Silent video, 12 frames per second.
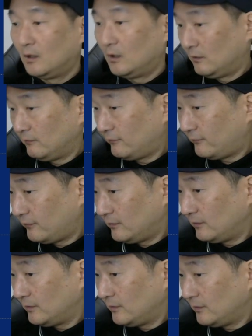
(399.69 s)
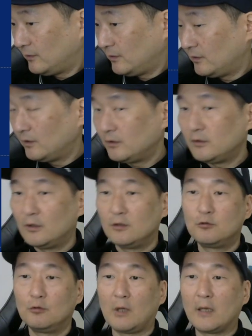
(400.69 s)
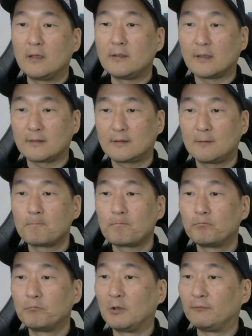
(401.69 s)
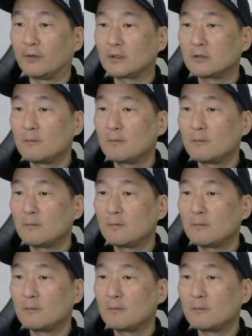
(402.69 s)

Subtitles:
of July. Yes, perfect.